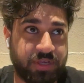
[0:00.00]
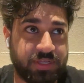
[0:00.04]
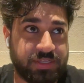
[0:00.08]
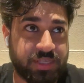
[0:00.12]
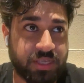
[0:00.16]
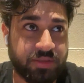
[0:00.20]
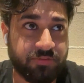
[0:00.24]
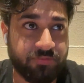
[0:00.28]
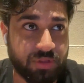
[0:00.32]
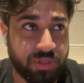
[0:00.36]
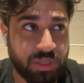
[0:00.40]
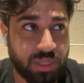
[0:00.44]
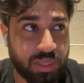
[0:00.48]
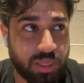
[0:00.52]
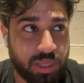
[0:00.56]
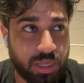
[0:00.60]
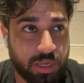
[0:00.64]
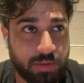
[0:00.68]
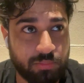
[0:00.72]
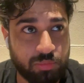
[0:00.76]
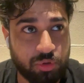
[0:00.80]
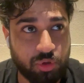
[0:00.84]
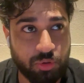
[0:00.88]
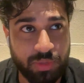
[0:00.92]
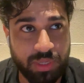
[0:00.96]
facing when
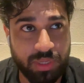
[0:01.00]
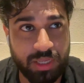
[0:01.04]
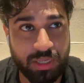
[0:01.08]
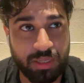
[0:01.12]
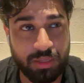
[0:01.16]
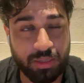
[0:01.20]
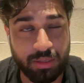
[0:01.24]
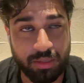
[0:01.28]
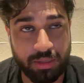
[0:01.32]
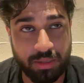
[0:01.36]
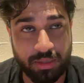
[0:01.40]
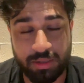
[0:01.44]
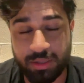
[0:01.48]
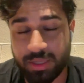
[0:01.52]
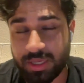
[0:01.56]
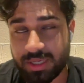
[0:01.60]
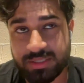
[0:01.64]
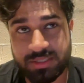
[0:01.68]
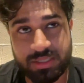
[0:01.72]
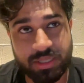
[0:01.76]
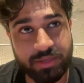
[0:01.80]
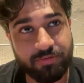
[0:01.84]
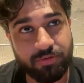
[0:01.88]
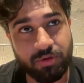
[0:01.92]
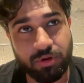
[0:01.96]
they came to me.
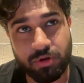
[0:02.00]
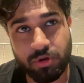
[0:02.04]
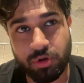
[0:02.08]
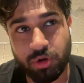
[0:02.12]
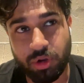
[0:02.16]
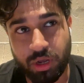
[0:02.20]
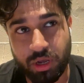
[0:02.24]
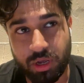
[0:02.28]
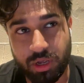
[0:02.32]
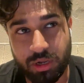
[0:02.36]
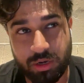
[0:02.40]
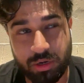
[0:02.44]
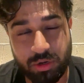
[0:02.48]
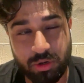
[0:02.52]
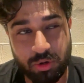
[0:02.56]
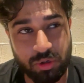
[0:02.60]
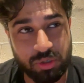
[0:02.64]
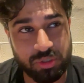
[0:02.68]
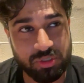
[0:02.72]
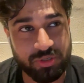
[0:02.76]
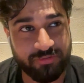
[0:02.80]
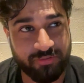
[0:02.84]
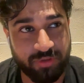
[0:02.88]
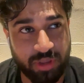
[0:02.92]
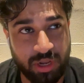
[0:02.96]
Yes, there were
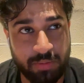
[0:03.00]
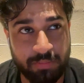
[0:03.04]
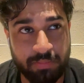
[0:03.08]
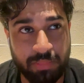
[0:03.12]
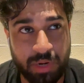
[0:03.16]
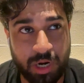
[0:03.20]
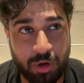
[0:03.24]
loads of